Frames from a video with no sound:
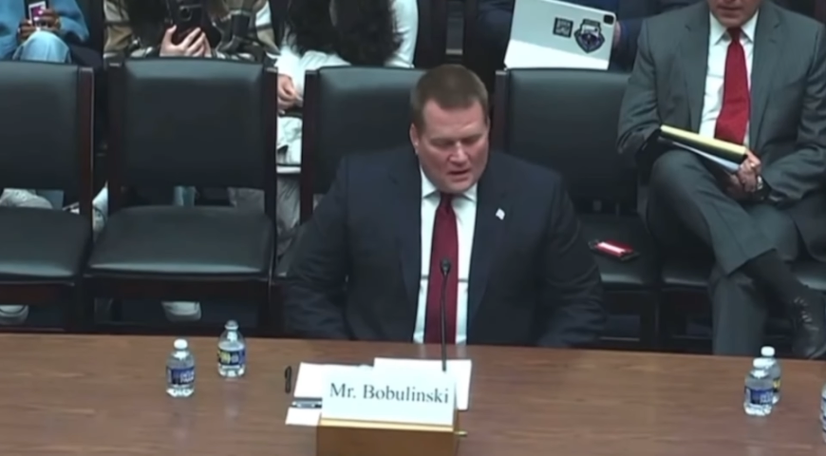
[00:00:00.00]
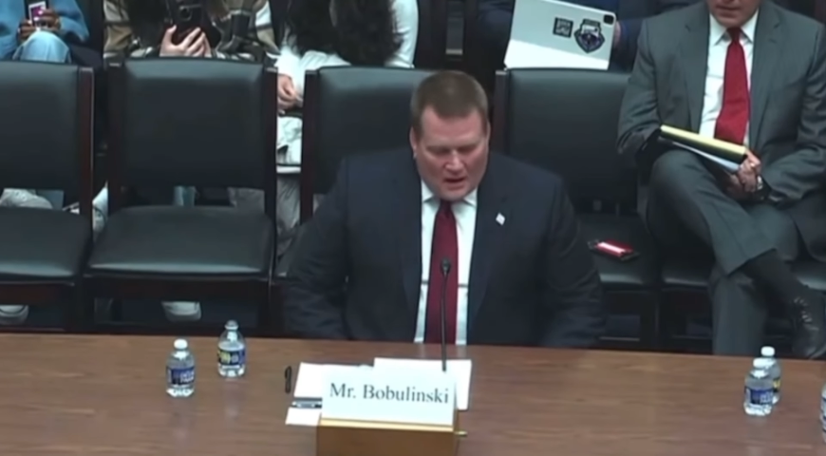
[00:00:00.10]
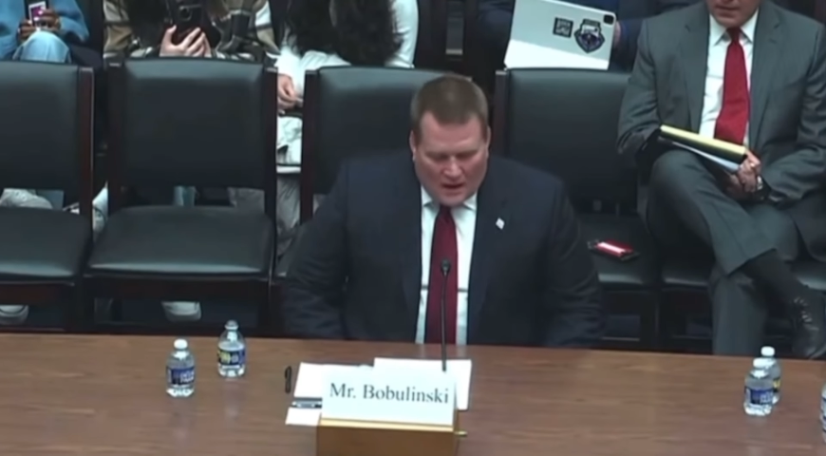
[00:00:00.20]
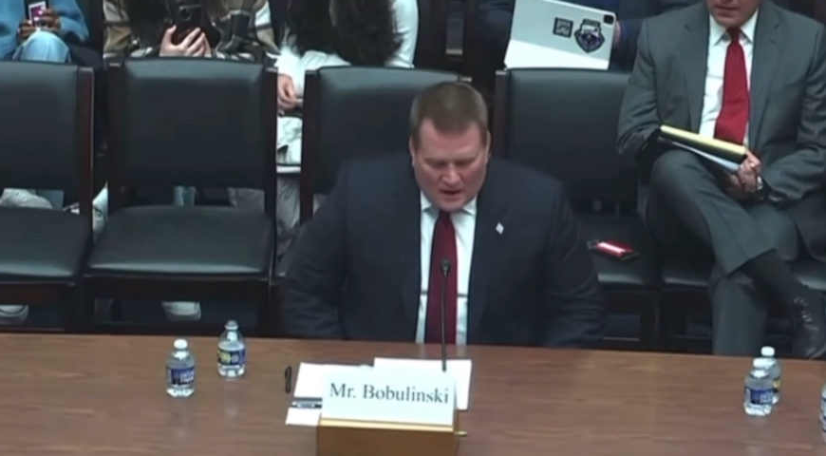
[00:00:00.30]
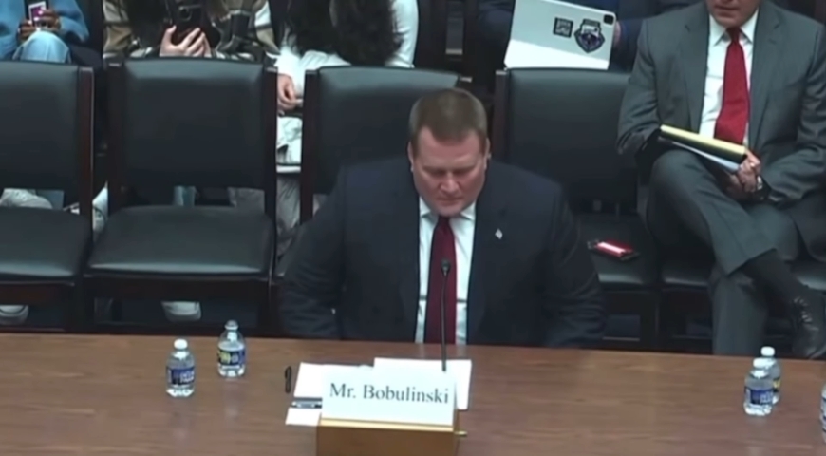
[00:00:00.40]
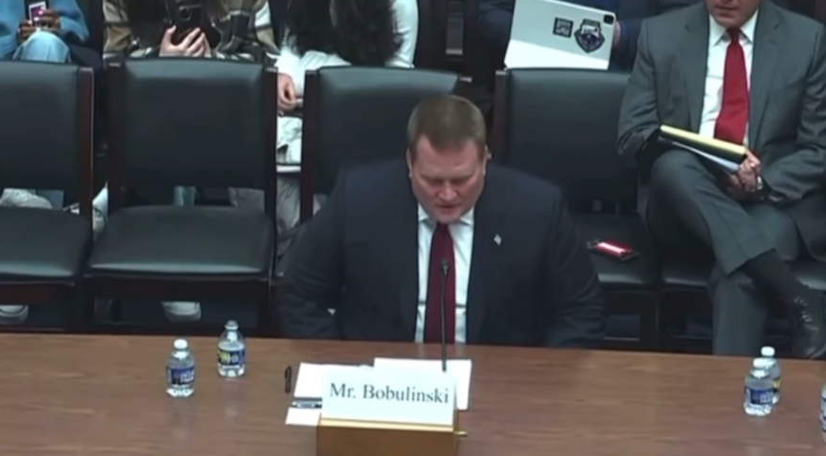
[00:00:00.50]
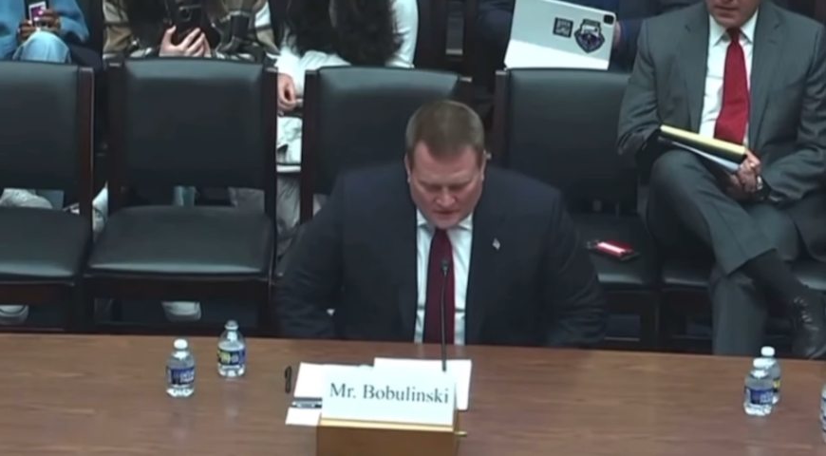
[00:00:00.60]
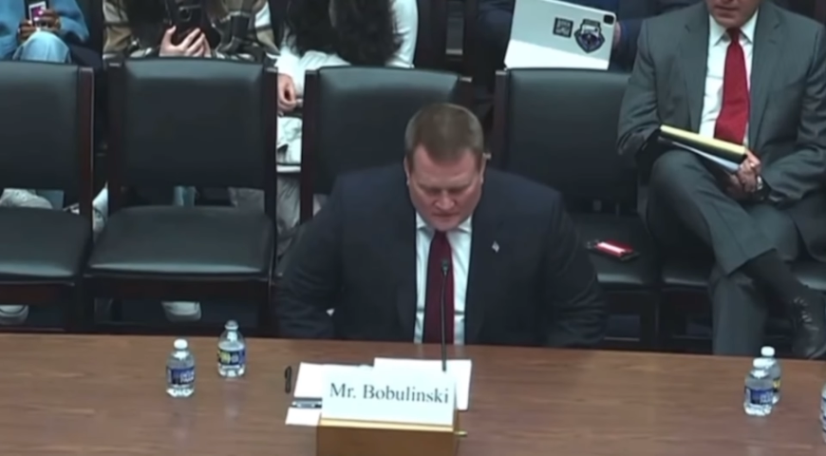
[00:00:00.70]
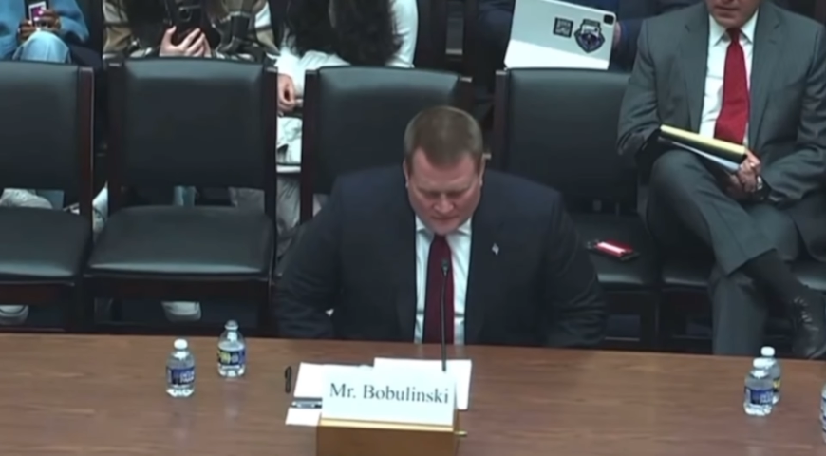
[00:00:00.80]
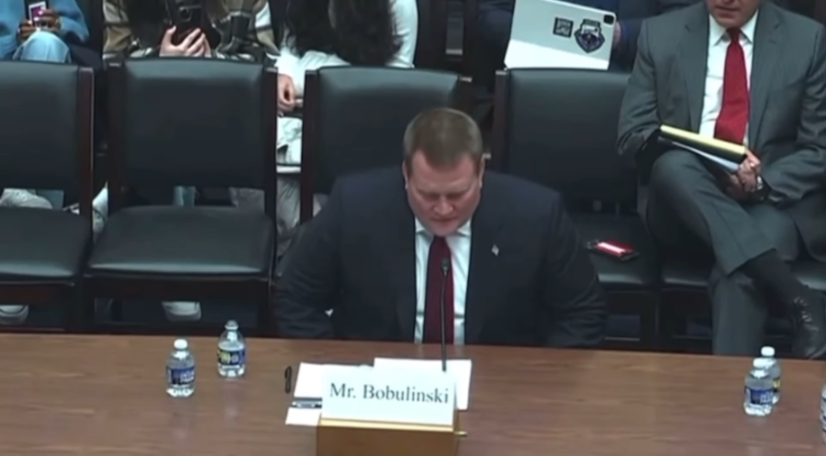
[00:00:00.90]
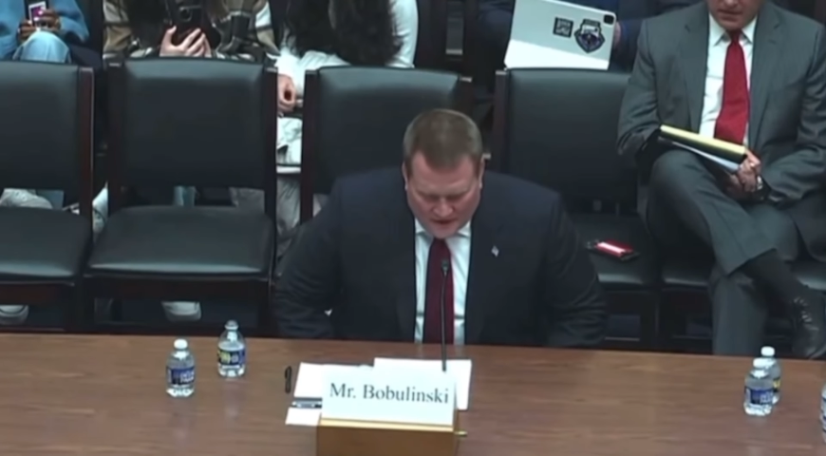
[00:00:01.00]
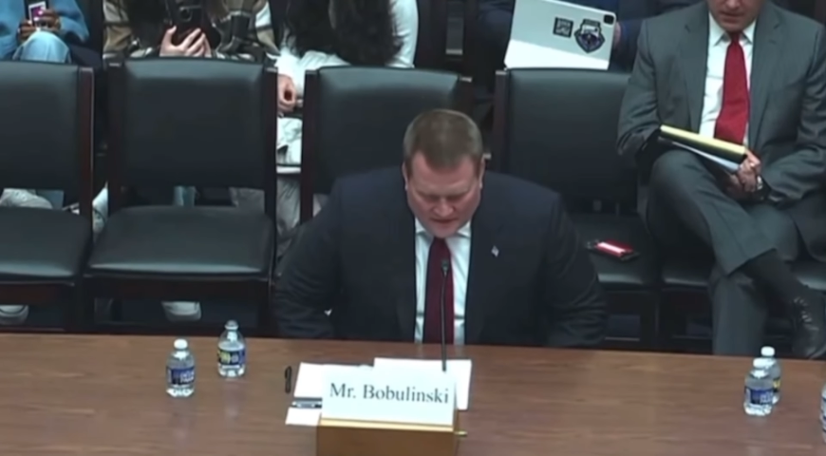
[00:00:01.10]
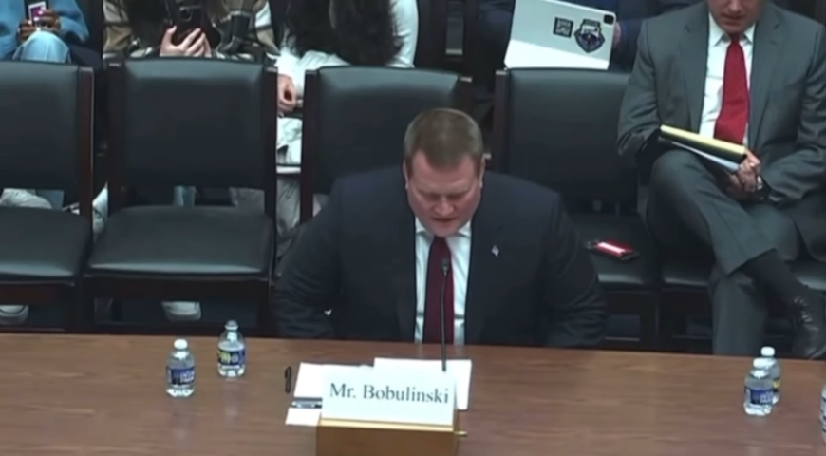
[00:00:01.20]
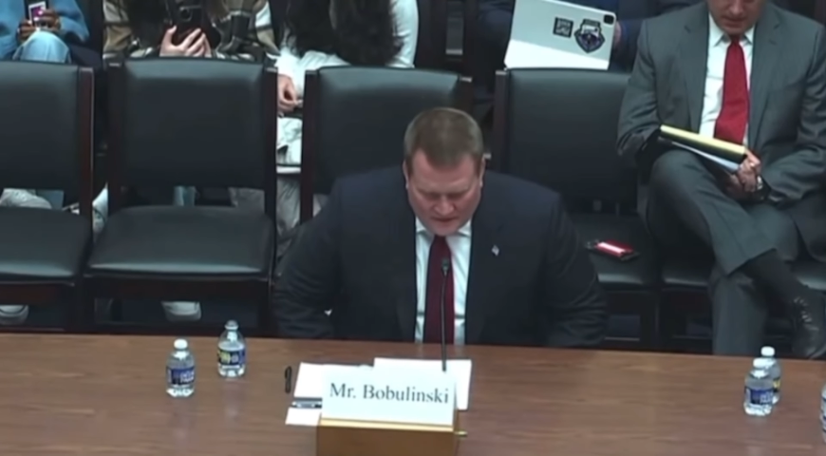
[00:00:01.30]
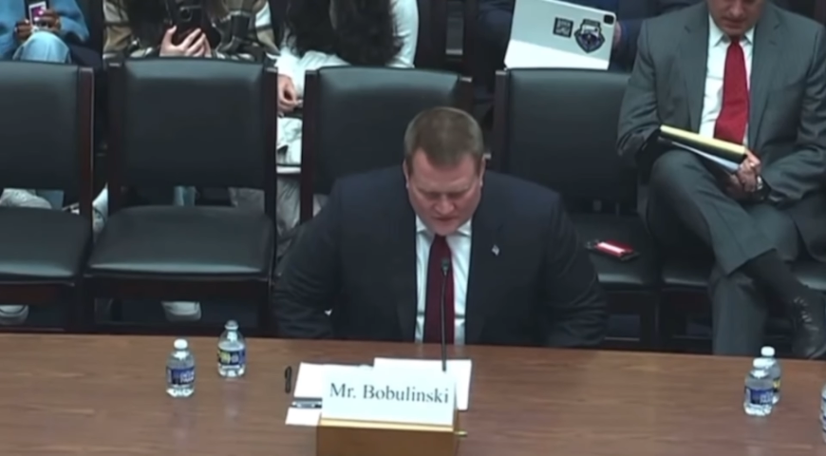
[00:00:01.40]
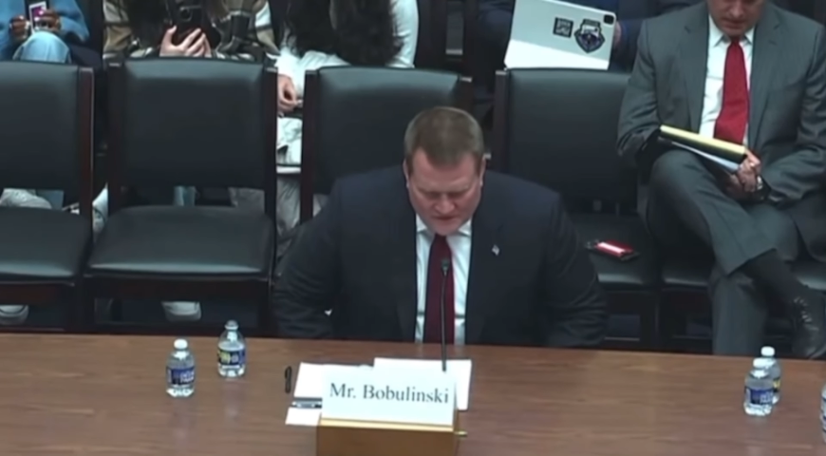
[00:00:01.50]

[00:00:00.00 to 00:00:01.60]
I believe the fact that he was